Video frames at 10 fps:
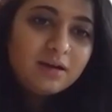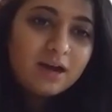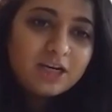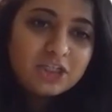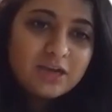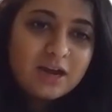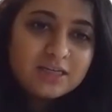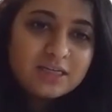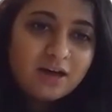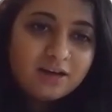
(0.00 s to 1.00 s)
I could just kind of
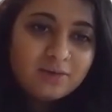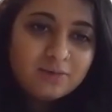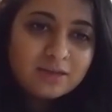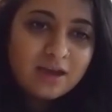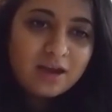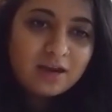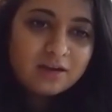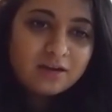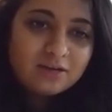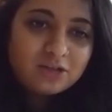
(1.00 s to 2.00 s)
tell he was like
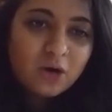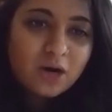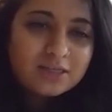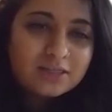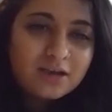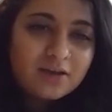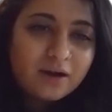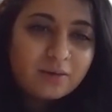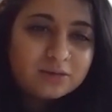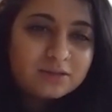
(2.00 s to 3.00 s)
trying to see if
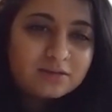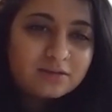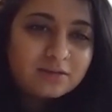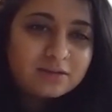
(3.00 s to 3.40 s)
I was